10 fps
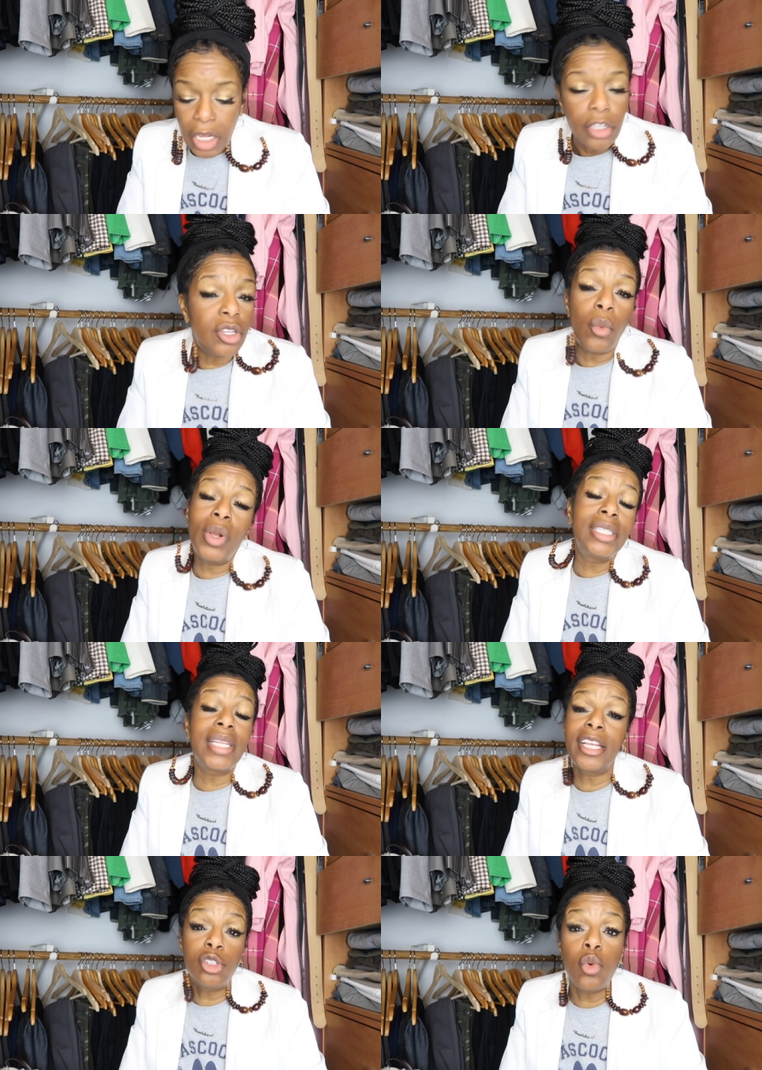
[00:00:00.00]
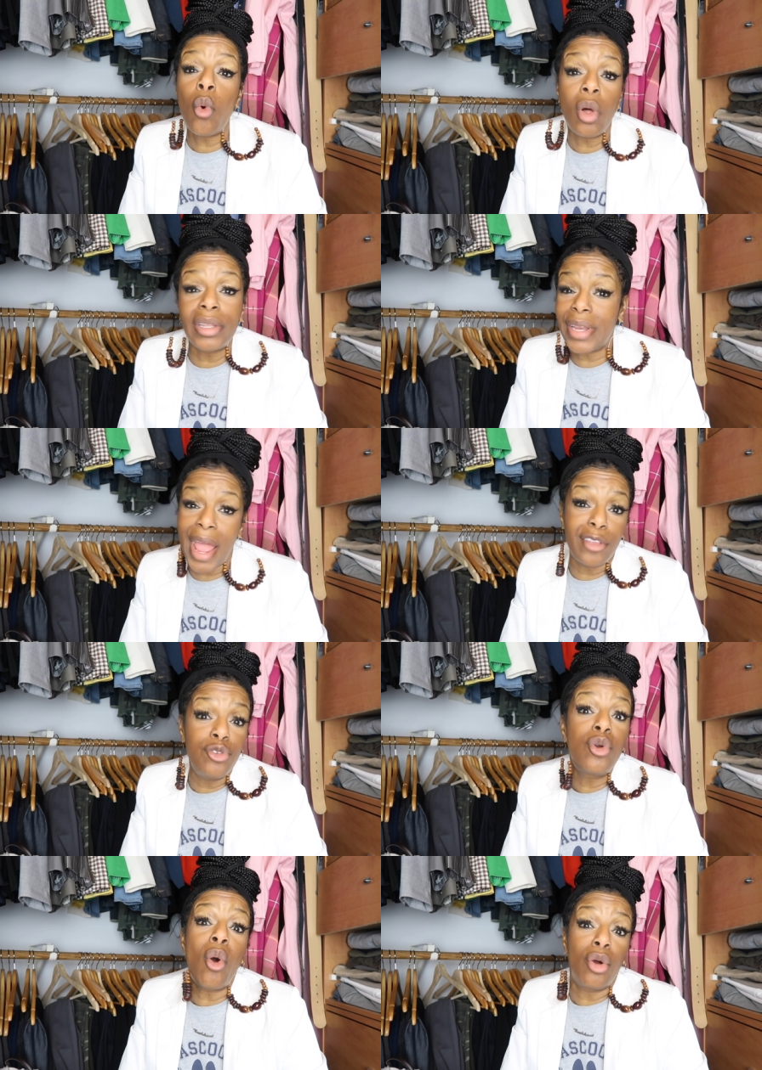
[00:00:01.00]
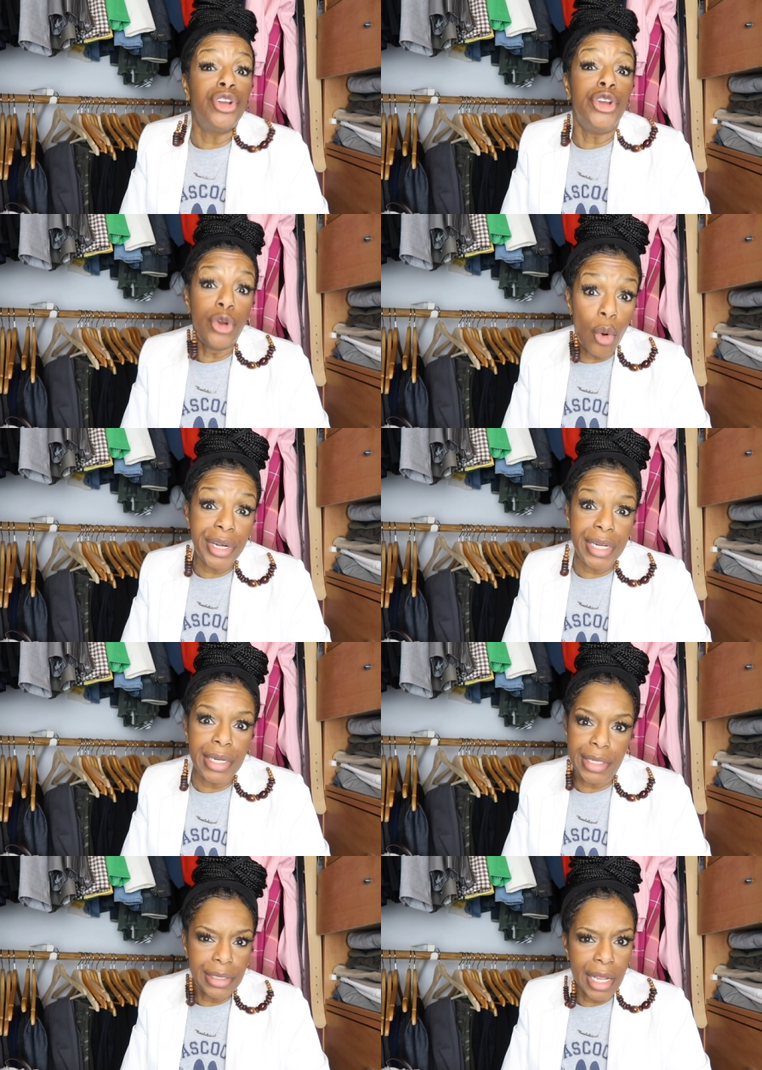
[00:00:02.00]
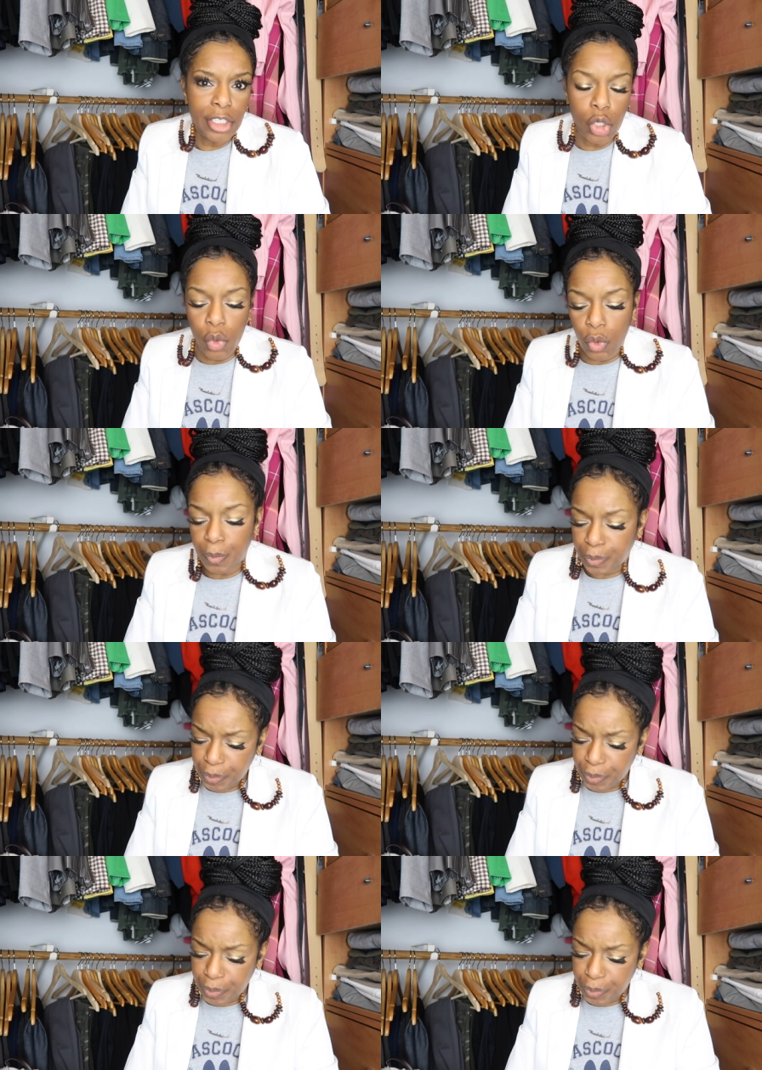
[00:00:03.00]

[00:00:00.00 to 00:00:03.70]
So once they do all of that, you go on the naughty list at school.